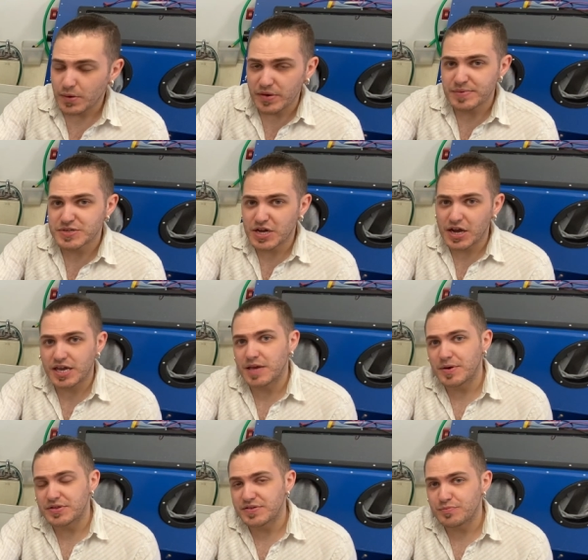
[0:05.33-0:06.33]
we've been talking
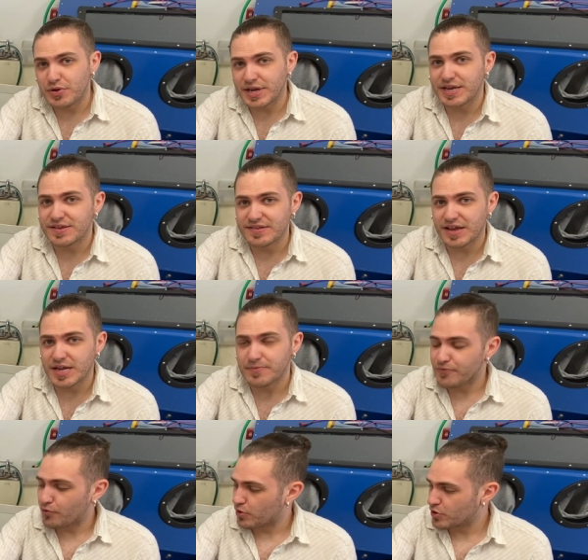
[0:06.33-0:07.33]
about this plating setup
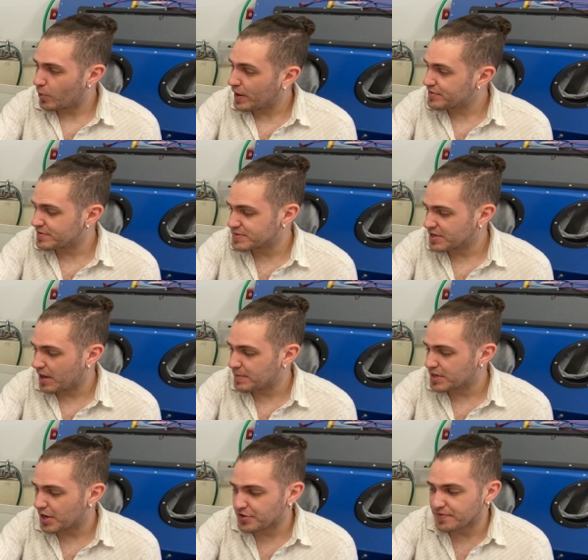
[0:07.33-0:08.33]
for quite some time
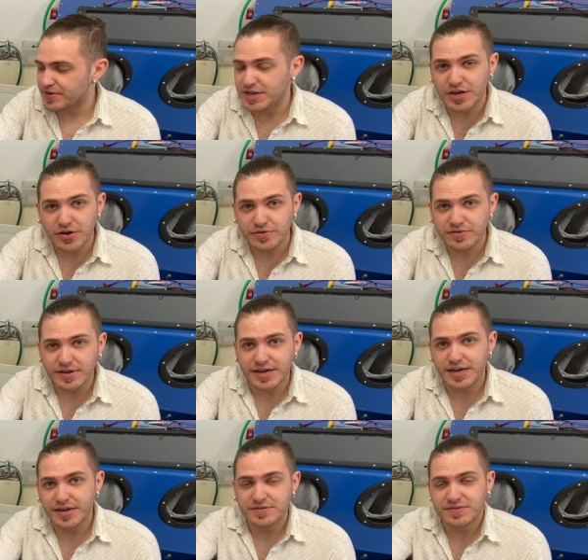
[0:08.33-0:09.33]
in other videos.
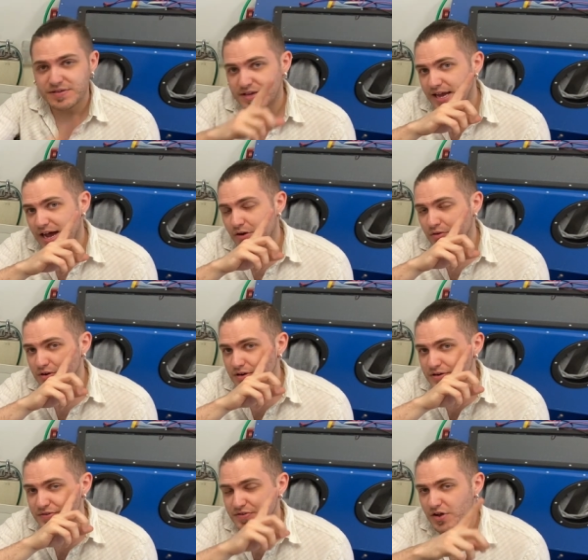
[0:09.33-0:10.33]
Uh, see
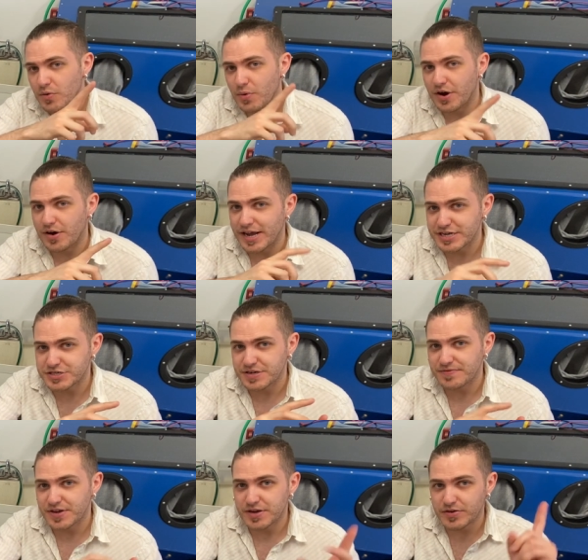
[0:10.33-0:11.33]
our saltwater etching
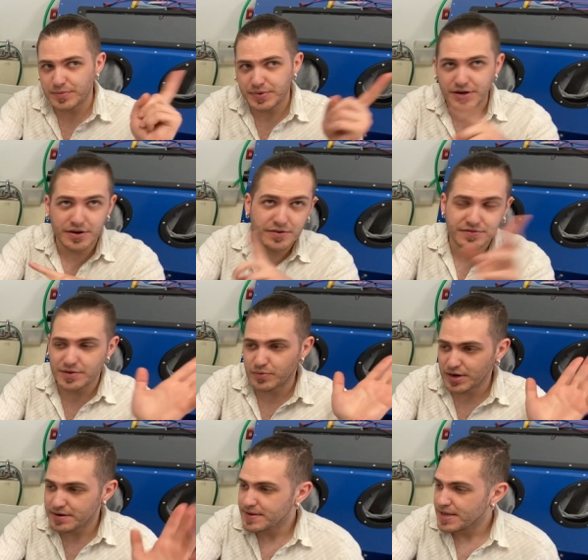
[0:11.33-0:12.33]
video up here
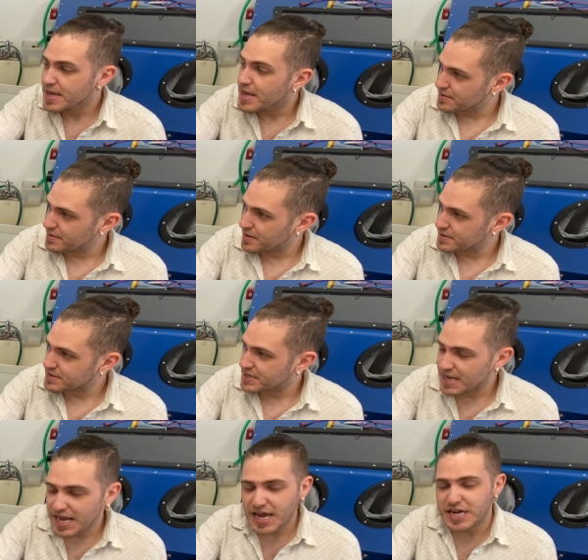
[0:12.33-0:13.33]
somewhere.
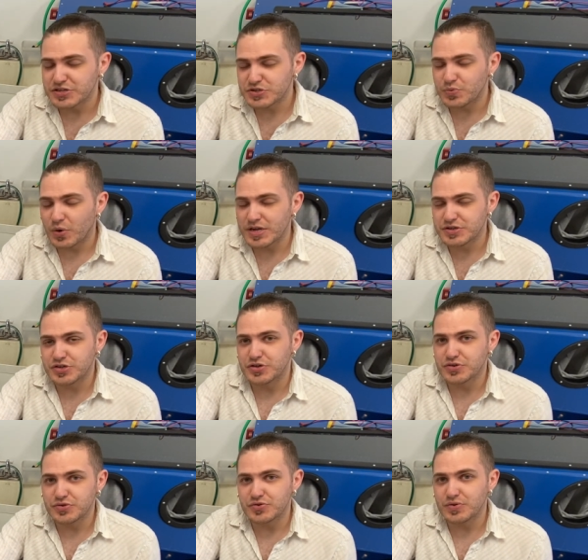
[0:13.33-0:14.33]
Today I just want
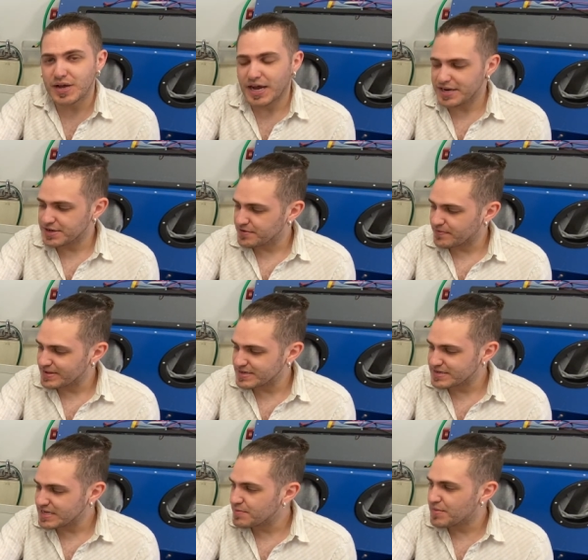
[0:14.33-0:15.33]
to kind of
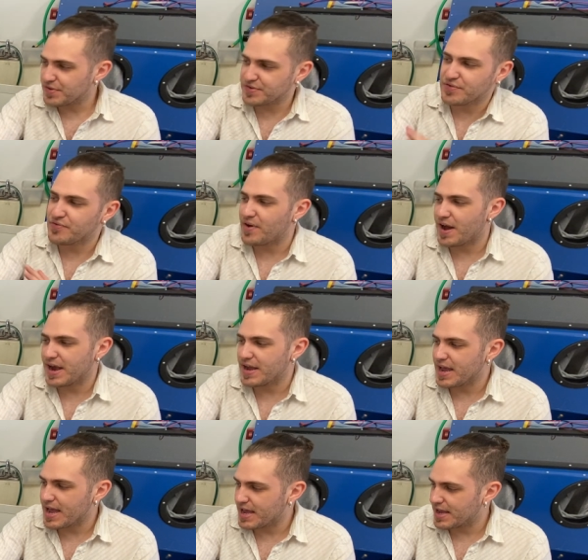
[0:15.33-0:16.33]

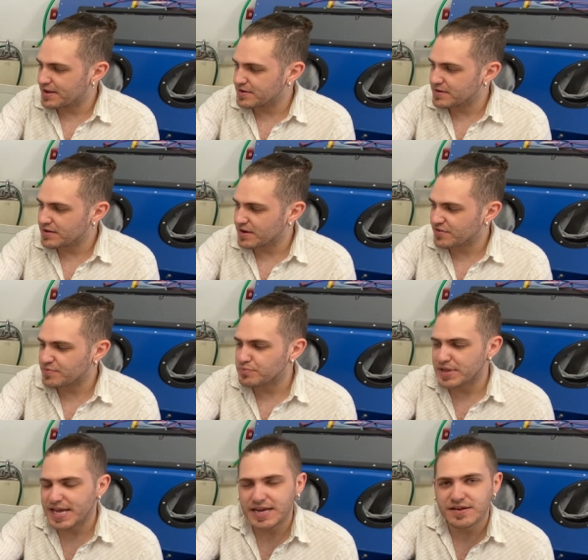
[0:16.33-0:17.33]
demystify and
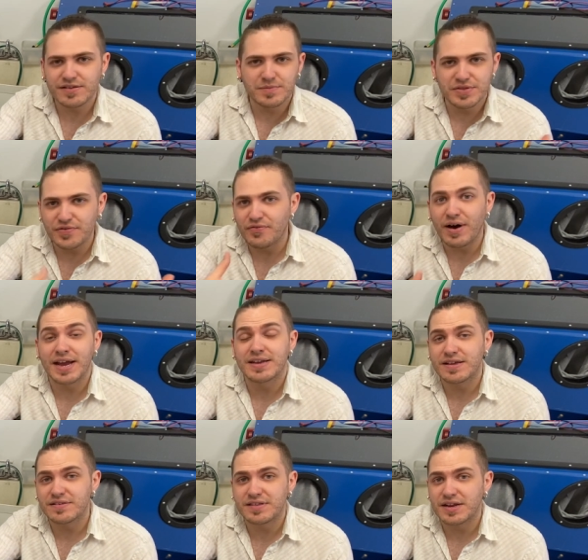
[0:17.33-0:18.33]
explain some of the
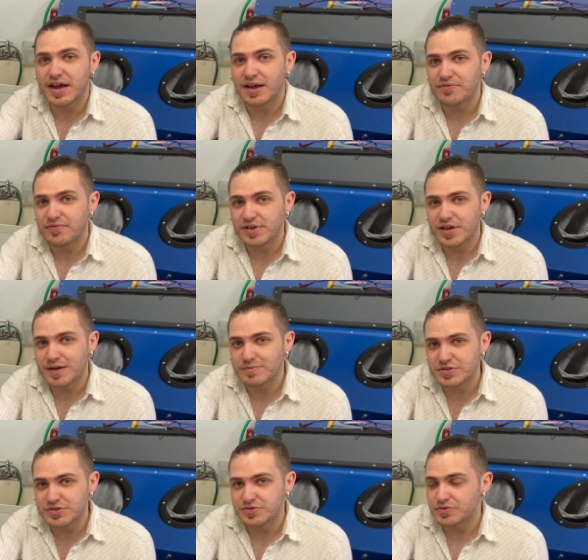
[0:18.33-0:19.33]
findings that I've come
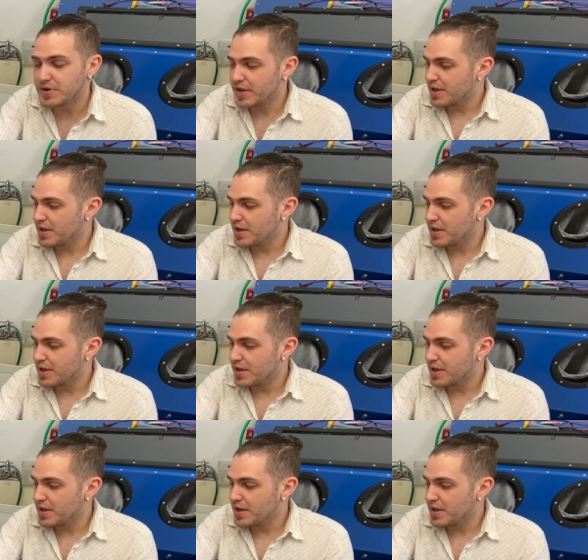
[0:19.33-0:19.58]
to